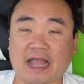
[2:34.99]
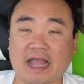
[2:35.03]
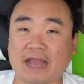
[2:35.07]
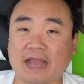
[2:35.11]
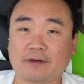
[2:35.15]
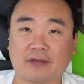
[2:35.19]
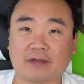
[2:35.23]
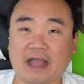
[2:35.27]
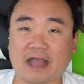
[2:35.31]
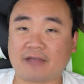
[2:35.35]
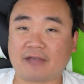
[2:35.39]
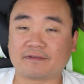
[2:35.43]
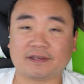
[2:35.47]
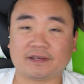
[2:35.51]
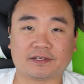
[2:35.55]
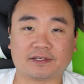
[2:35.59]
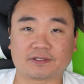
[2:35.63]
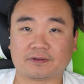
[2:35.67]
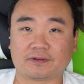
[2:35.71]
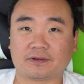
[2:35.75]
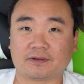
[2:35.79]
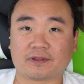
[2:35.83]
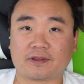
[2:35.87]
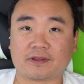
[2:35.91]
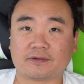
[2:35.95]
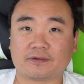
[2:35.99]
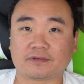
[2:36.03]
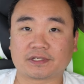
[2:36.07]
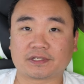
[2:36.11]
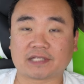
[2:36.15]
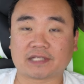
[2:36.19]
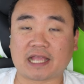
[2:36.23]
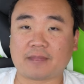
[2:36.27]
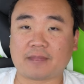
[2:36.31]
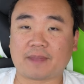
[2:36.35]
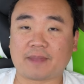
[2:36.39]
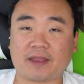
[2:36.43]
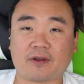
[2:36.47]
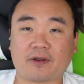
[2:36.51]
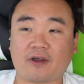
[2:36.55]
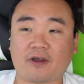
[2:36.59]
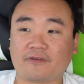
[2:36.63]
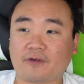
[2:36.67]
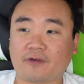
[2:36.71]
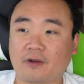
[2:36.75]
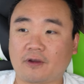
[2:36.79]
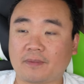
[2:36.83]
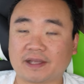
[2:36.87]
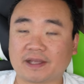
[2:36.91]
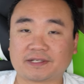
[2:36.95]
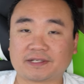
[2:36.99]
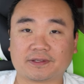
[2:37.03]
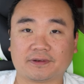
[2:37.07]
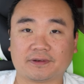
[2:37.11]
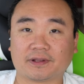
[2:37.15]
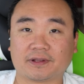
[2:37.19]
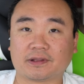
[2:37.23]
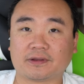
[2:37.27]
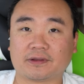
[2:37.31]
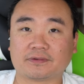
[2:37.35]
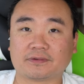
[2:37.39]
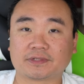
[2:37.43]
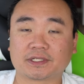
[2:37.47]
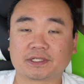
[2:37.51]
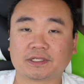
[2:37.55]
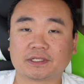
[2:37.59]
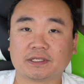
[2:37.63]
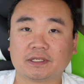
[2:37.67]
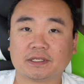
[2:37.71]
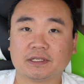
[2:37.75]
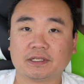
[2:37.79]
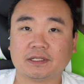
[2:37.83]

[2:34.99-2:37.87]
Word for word: I don't have any student loans. I paid off all my student loans.